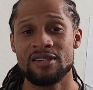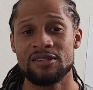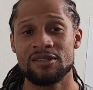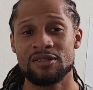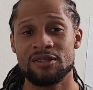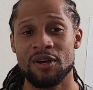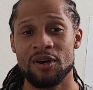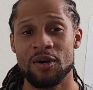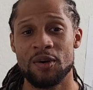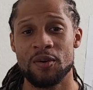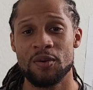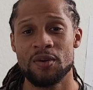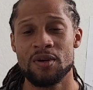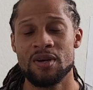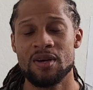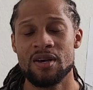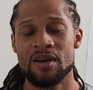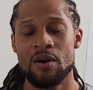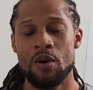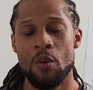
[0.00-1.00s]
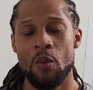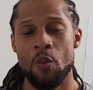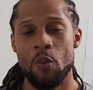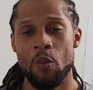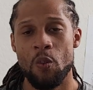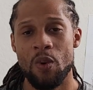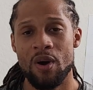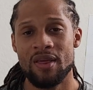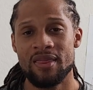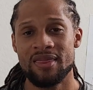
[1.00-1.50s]
So
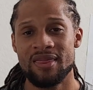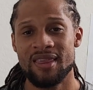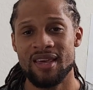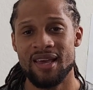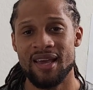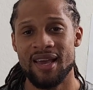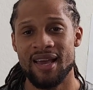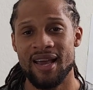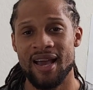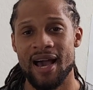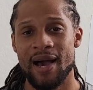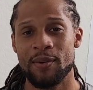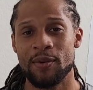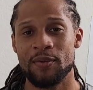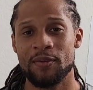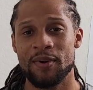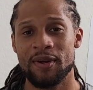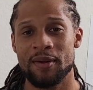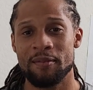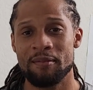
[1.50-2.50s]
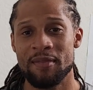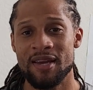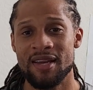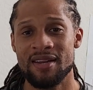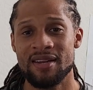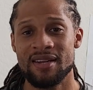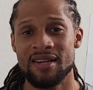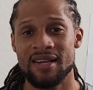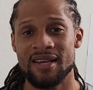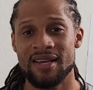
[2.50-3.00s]
one thing I would
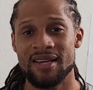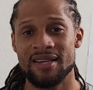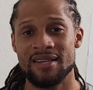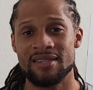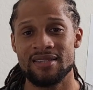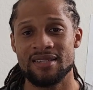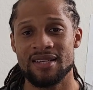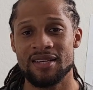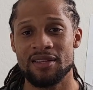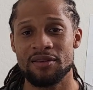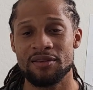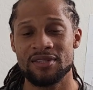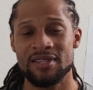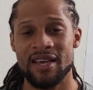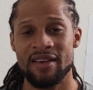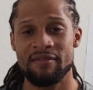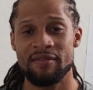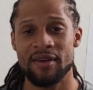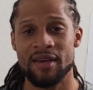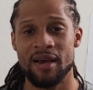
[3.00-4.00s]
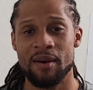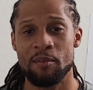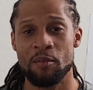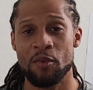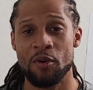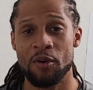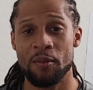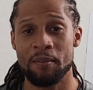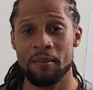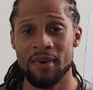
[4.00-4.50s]
recommend is either saving up
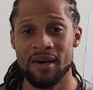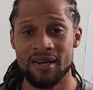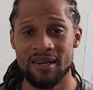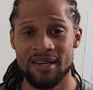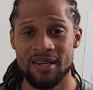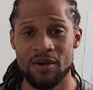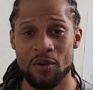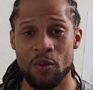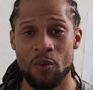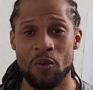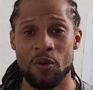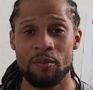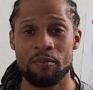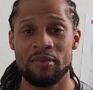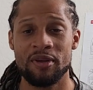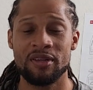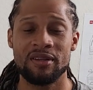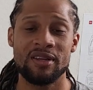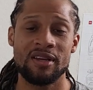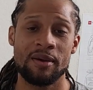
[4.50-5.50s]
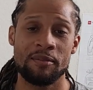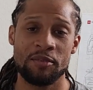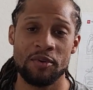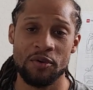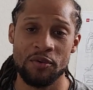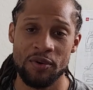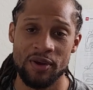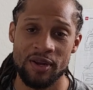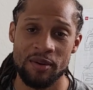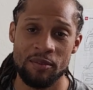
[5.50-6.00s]
more money or building up
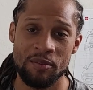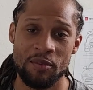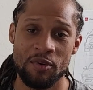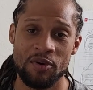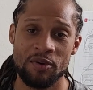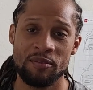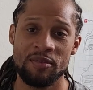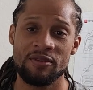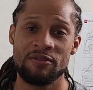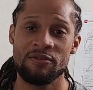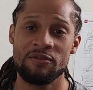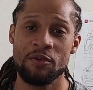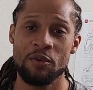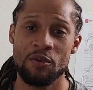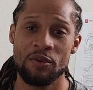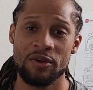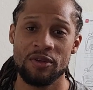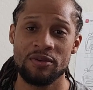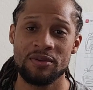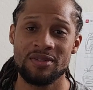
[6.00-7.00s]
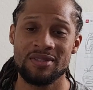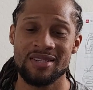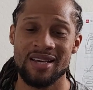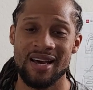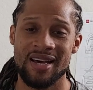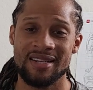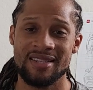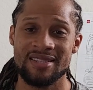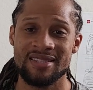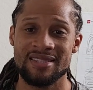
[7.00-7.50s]
your credit more before you
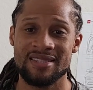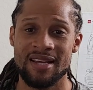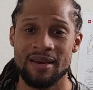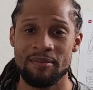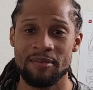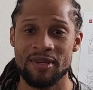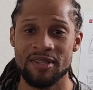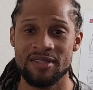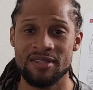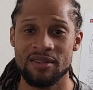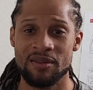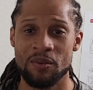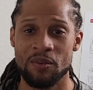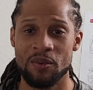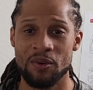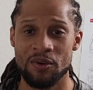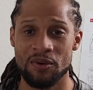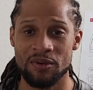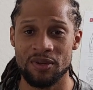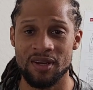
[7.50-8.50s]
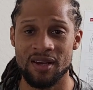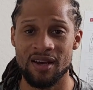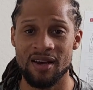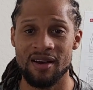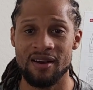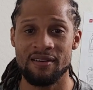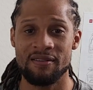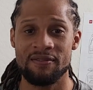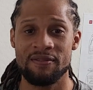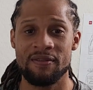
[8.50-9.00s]
decide to step into the world
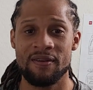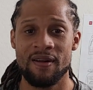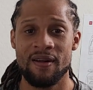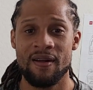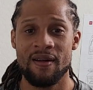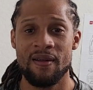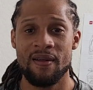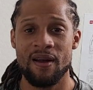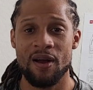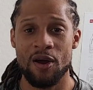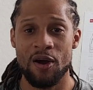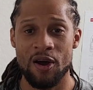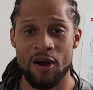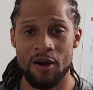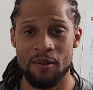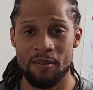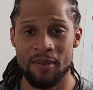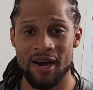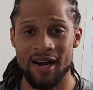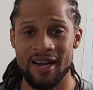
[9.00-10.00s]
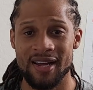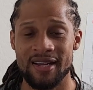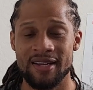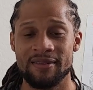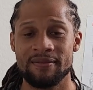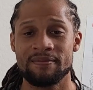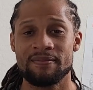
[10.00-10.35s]
of car buying.